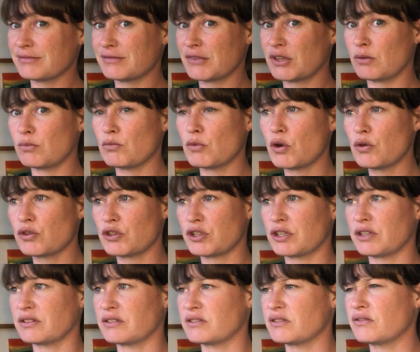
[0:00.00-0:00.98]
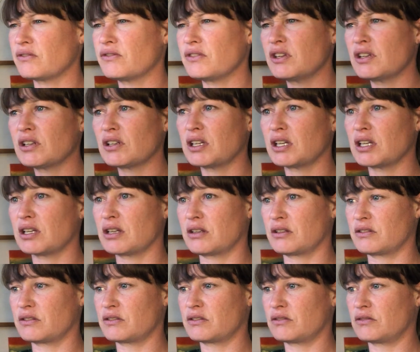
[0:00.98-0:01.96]
Emotions,
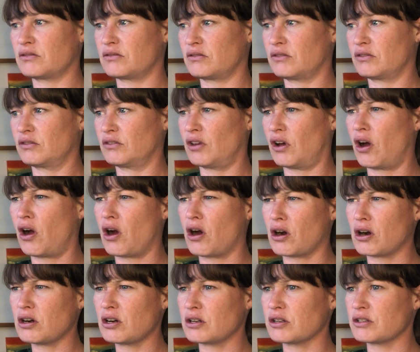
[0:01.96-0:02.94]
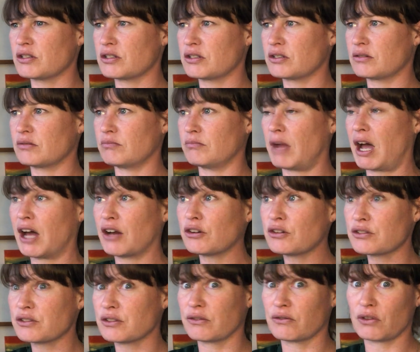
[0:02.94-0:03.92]
feelings, the heart,
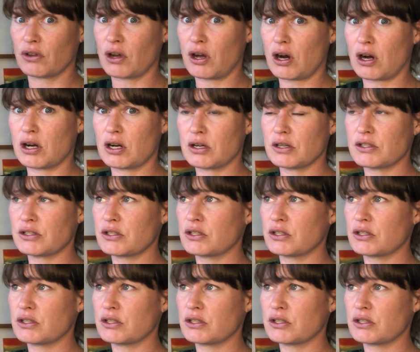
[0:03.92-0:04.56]
matters of the heart.